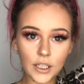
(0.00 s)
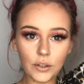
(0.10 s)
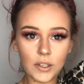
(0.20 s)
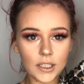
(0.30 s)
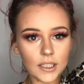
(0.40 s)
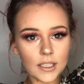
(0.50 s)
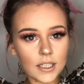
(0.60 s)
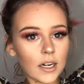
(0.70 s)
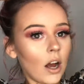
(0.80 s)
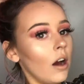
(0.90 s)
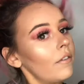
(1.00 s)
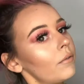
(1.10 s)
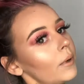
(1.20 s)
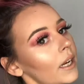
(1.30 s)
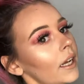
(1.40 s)
thing you need to start off
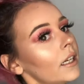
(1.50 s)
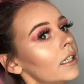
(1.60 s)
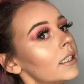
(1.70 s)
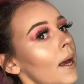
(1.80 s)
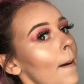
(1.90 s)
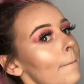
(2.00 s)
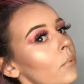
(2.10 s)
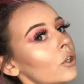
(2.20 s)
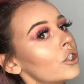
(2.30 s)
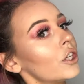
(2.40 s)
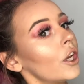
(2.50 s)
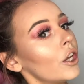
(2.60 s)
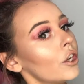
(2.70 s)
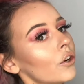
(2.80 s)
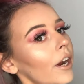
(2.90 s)
with is brushing
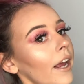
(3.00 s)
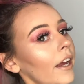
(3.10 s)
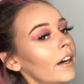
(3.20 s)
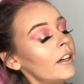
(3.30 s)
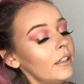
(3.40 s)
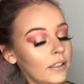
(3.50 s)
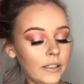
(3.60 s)
your hair.